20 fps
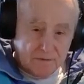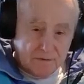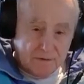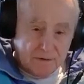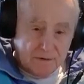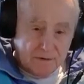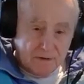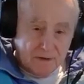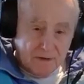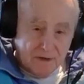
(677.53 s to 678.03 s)

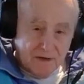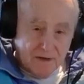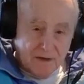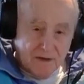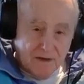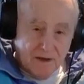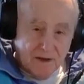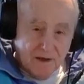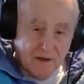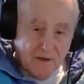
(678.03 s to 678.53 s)
Mm-hmm.
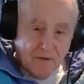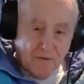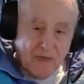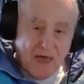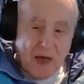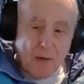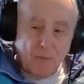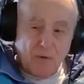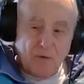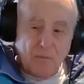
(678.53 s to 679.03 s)

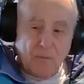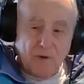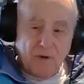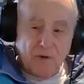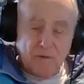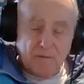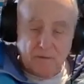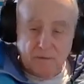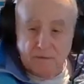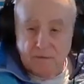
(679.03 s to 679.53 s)
That would be,
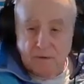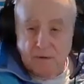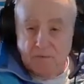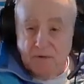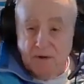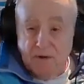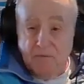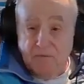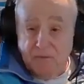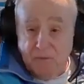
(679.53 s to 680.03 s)

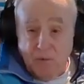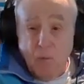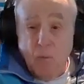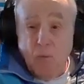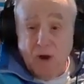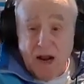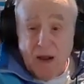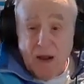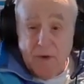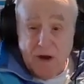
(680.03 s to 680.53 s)
from
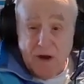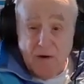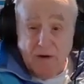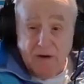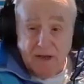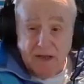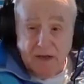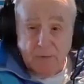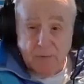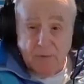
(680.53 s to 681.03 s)
what I'm
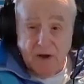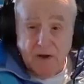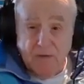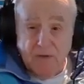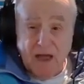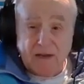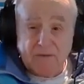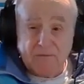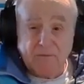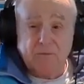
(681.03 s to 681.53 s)
hearing anyway,
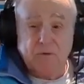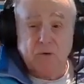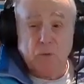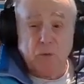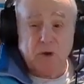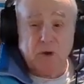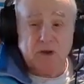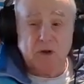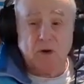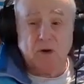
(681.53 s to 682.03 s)
that
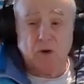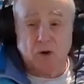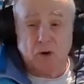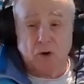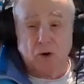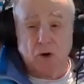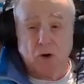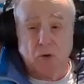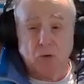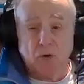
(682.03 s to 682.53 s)
to a young
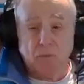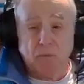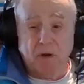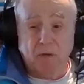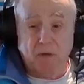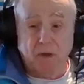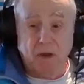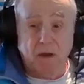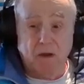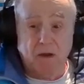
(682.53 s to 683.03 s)
girl would be
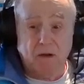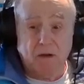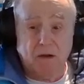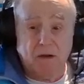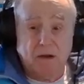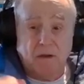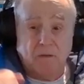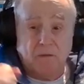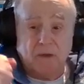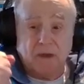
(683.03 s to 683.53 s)
the
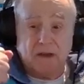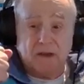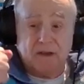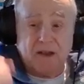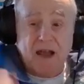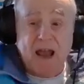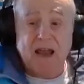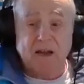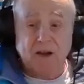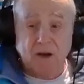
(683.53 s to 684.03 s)
the
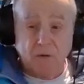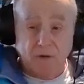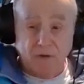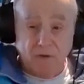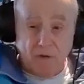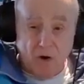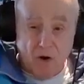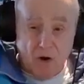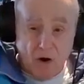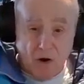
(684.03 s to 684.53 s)
dagger
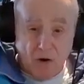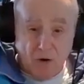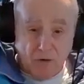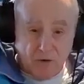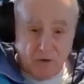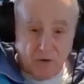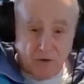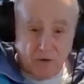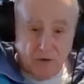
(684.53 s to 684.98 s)
in the heart.